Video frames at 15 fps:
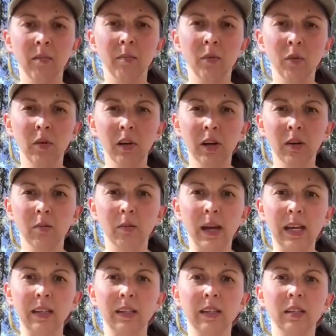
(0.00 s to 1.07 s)
more
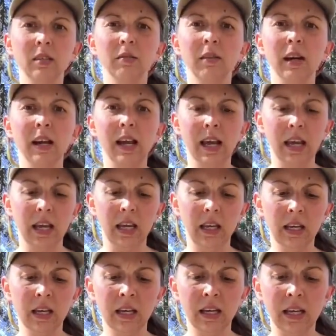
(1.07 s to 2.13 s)
weight to our egg